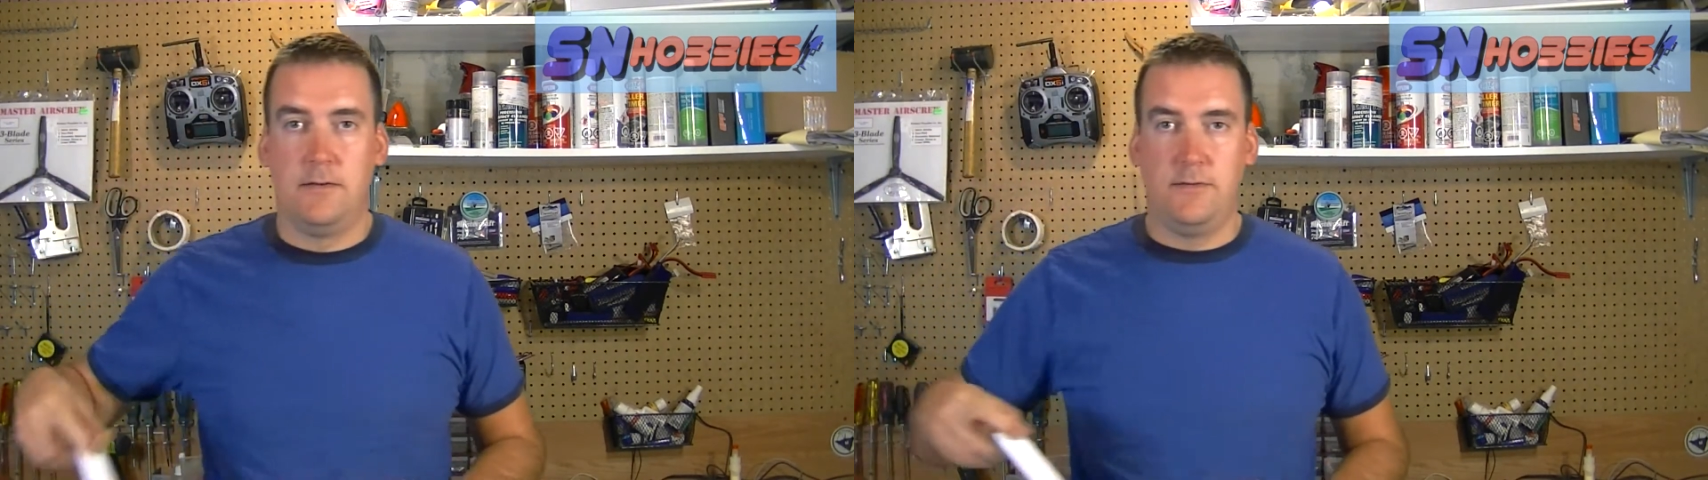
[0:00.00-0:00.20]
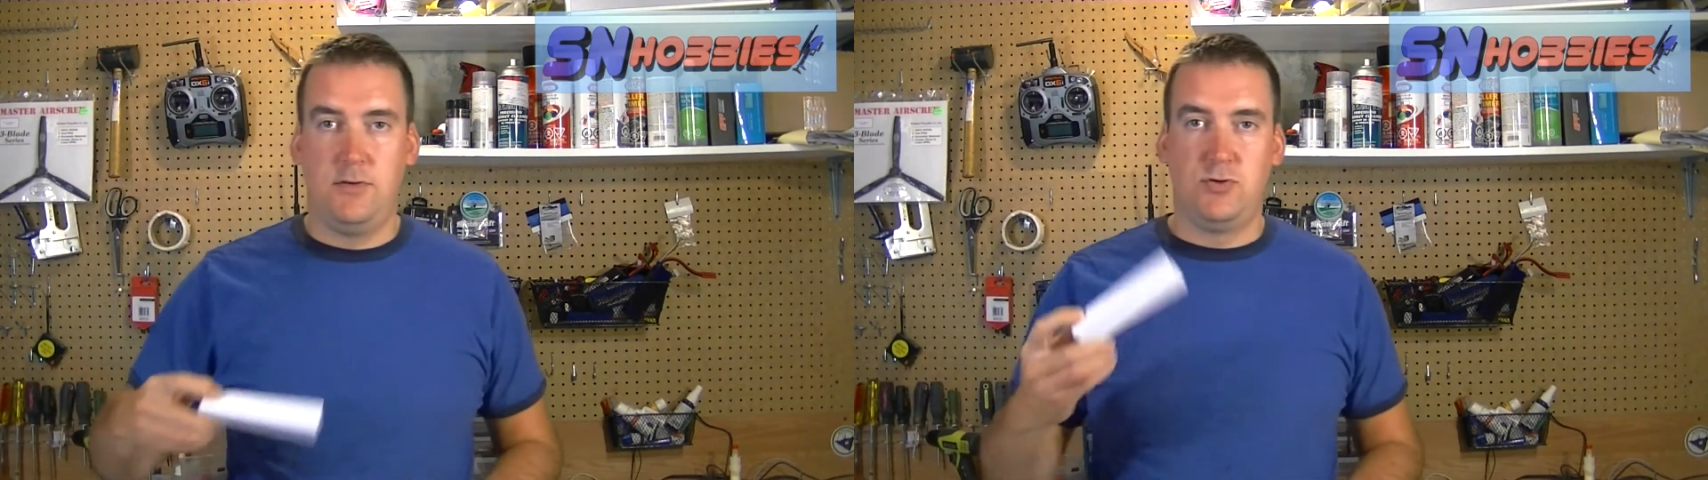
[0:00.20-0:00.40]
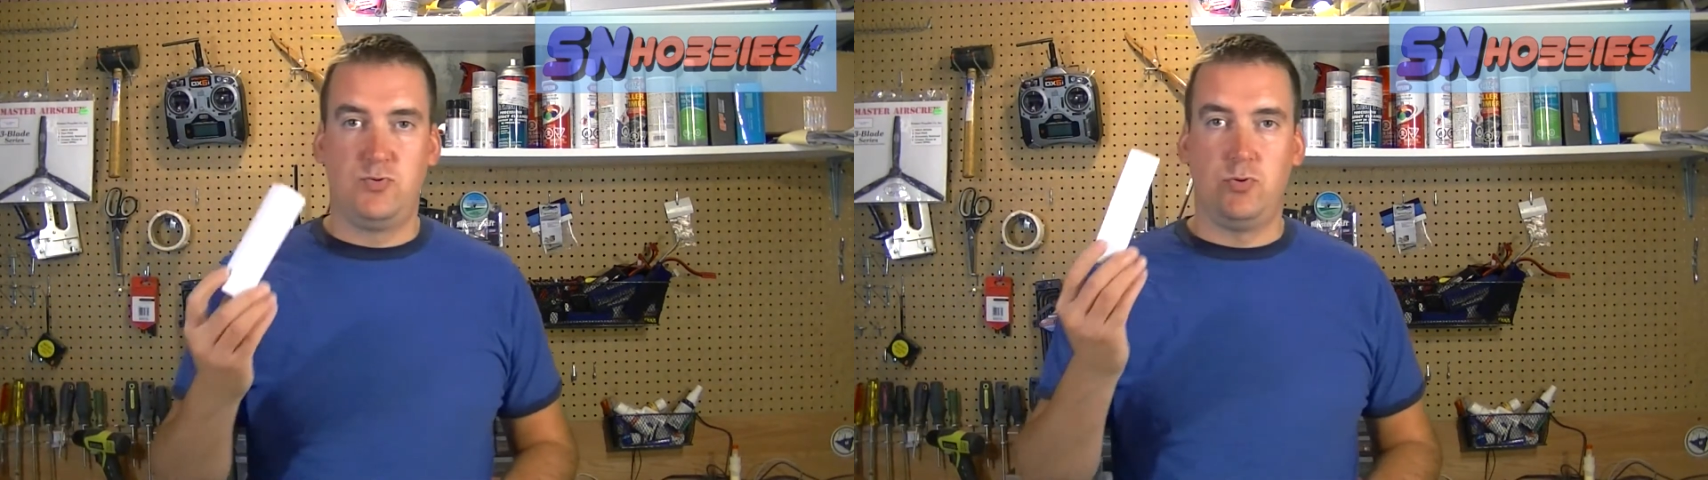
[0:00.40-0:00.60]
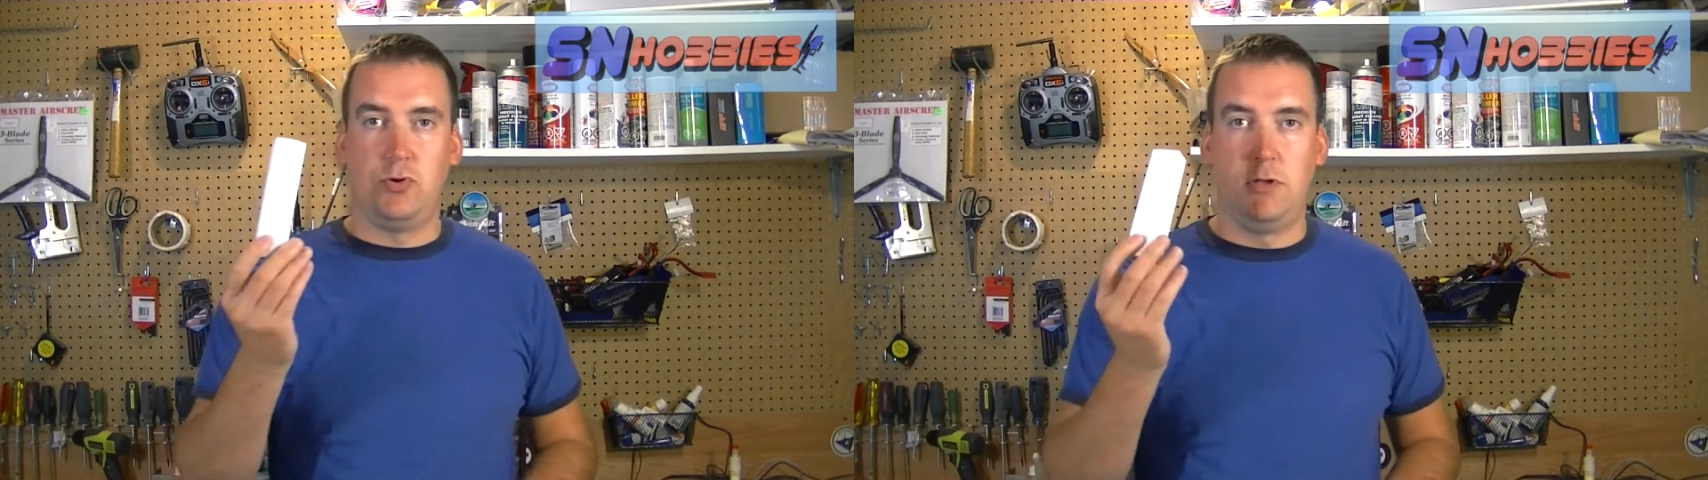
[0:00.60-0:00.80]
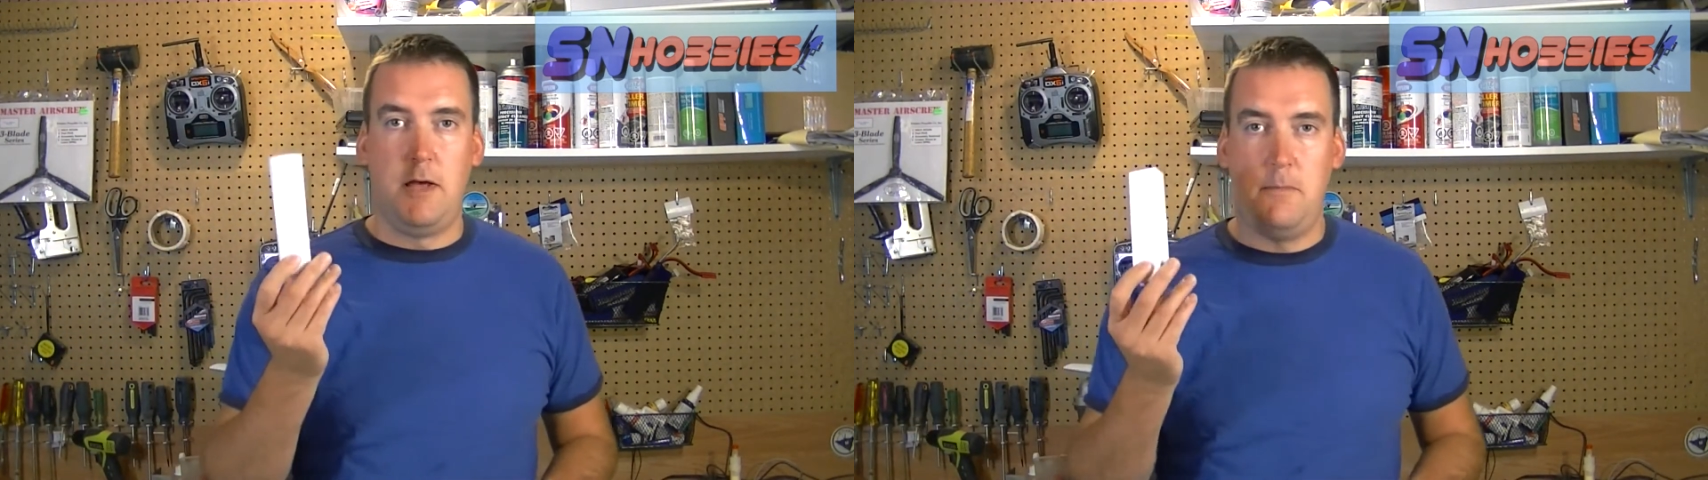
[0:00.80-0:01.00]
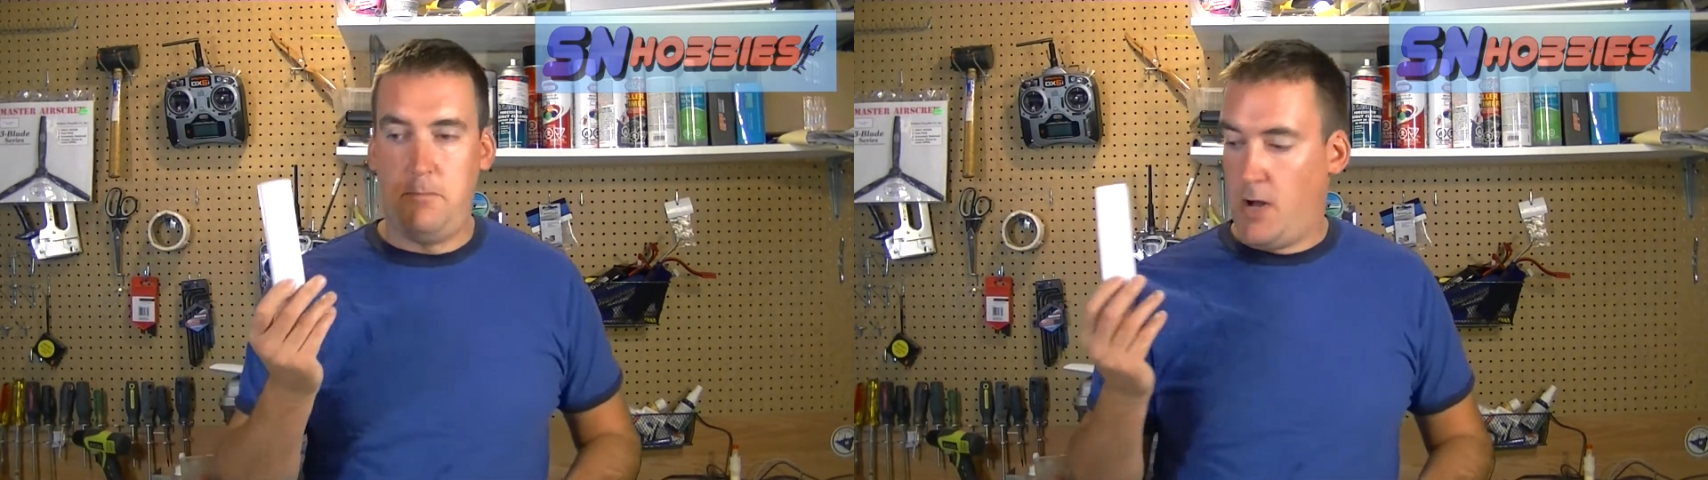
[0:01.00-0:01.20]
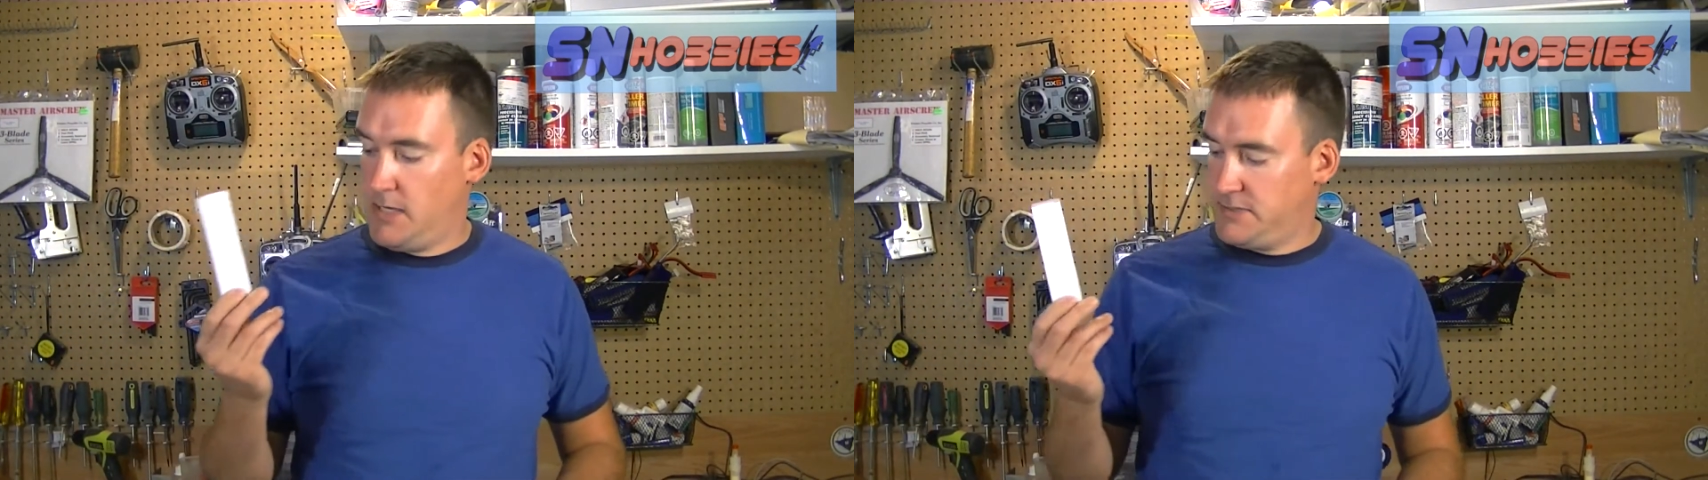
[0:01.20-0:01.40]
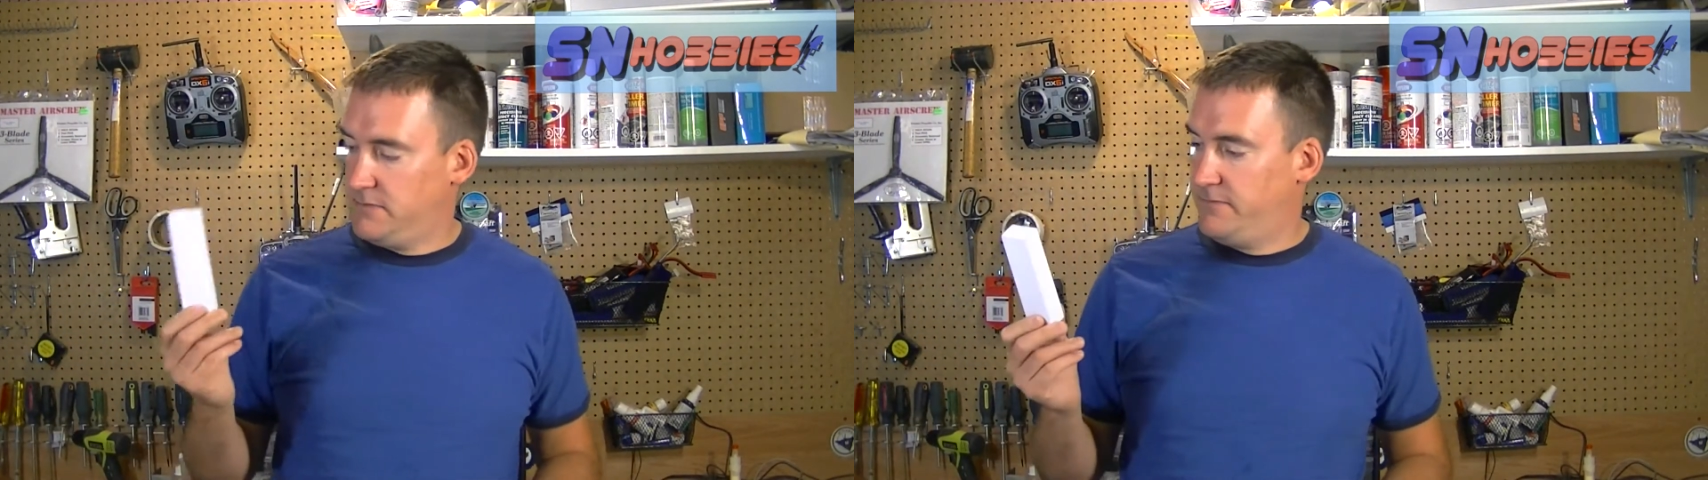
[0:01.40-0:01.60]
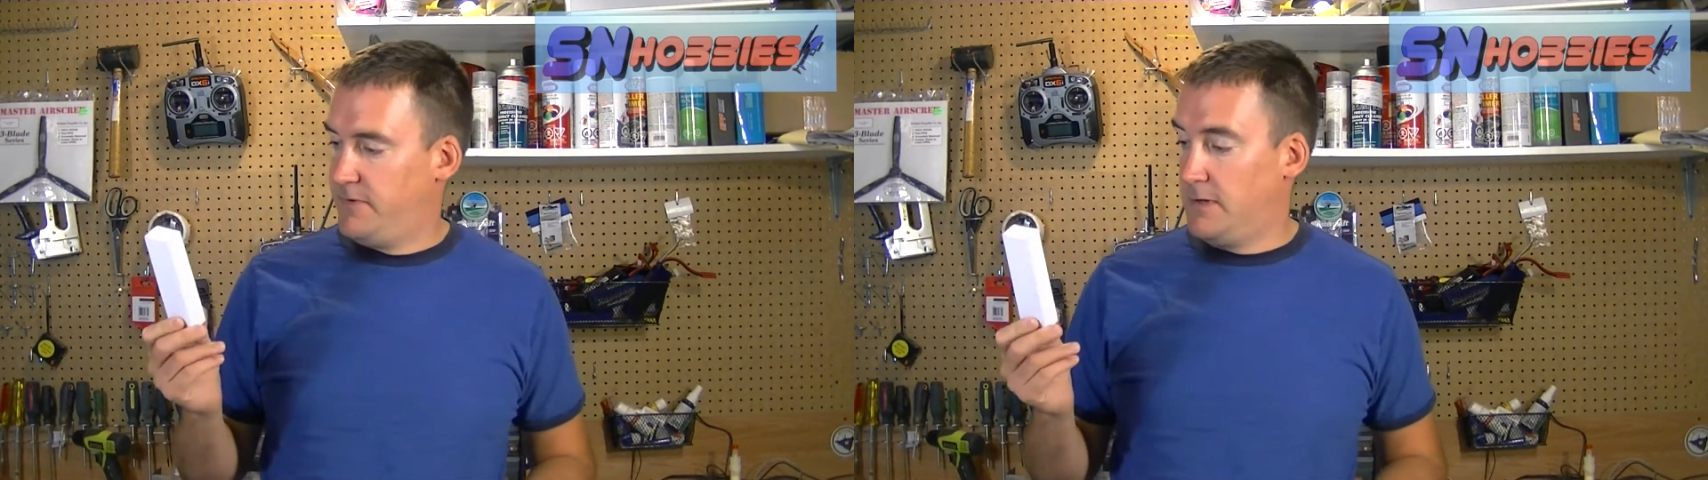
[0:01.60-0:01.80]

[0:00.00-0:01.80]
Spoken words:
The usual box of